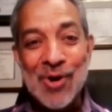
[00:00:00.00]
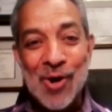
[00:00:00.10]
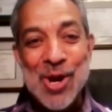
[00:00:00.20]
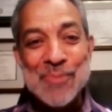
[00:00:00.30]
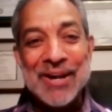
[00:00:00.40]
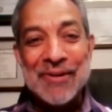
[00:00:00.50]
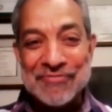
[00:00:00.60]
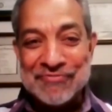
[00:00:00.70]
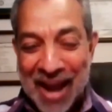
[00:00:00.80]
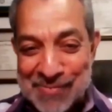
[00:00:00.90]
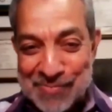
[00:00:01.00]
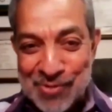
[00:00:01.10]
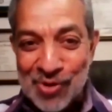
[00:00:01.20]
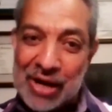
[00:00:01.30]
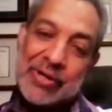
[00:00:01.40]
I'm talking about a
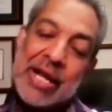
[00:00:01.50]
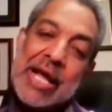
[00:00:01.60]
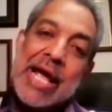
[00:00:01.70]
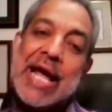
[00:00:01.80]
fight broke out.